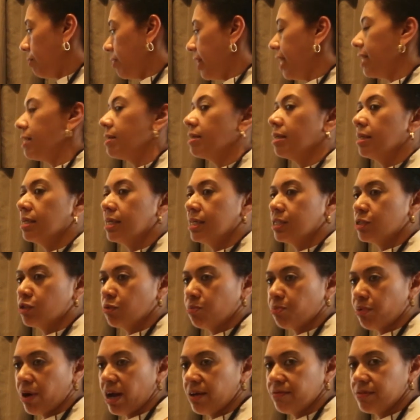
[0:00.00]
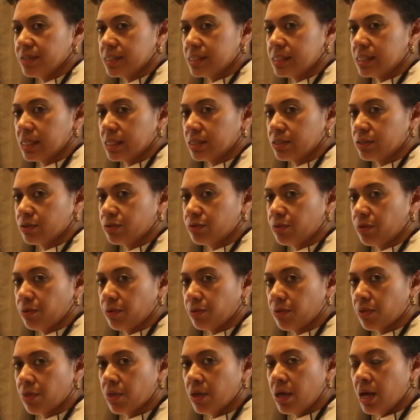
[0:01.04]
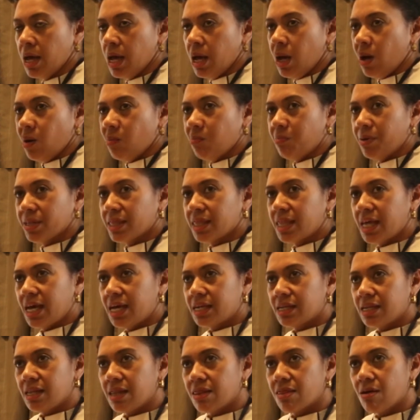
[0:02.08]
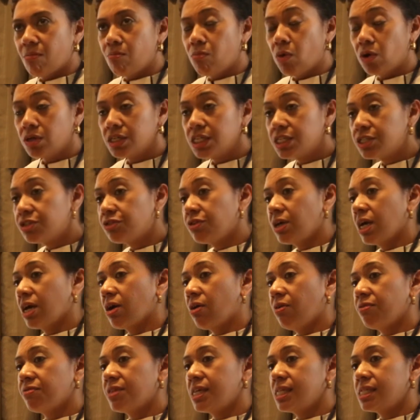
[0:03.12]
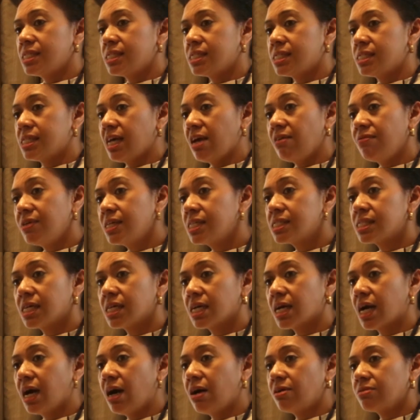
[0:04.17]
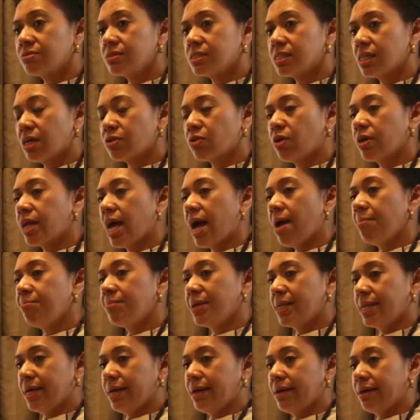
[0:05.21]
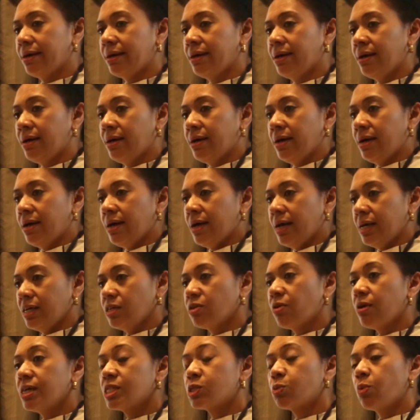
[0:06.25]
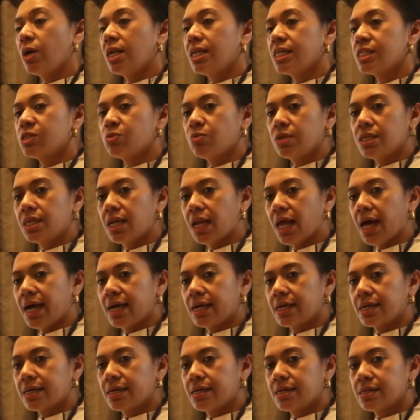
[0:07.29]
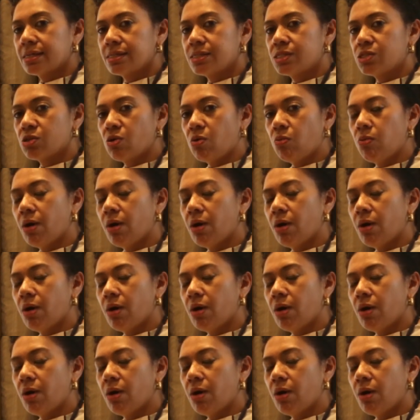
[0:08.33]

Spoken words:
then it'll lead to private sector growth. But then the monitoring of these savings accounts are not happening, as well as we'd like. So